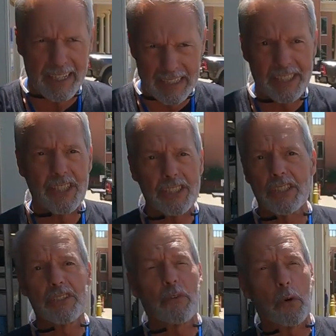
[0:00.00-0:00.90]

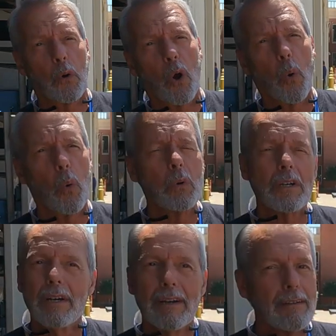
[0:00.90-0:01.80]
existence for old oh,
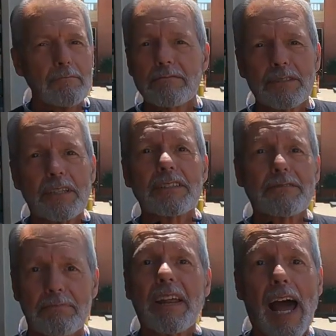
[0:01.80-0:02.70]
since
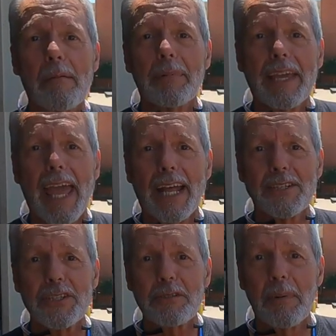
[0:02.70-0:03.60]
time began,
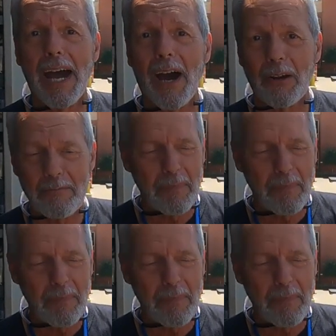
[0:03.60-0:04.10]
just about.